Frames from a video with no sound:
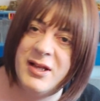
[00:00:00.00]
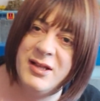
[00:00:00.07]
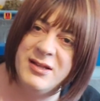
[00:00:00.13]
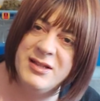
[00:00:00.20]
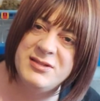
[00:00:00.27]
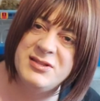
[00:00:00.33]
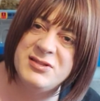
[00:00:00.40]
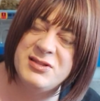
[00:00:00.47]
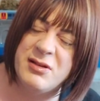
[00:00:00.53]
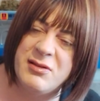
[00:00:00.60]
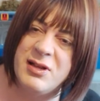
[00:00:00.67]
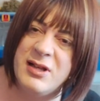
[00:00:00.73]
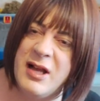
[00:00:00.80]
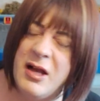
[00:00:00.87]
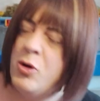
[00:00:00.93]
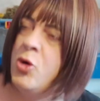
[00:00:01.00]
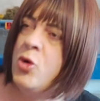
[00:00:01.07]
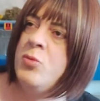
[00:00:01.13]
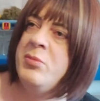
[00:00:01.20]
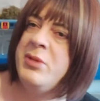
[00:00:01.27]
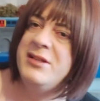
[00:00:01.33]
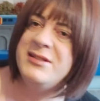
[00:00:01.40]
This is something that
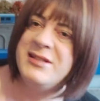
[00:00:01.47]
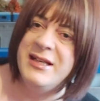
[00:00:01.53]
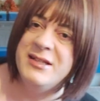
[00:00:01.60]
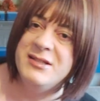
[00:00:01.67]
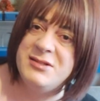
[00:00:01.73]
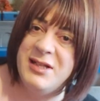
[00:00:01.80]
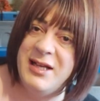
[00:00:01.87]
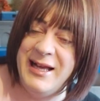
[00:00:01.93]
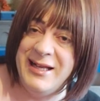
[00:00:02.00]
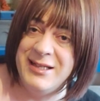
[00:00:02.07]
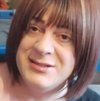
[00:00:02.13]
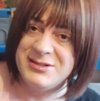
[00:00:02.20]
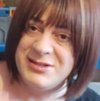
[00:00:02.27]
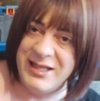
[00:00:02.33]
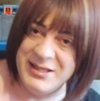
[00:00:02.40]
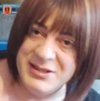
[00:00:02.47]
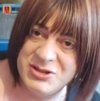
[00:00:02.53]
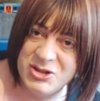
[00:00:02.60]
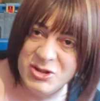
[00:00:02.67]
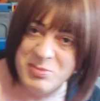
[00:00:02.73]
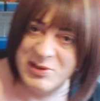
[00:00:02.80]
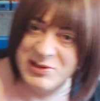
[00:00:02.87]
Hornby did as a super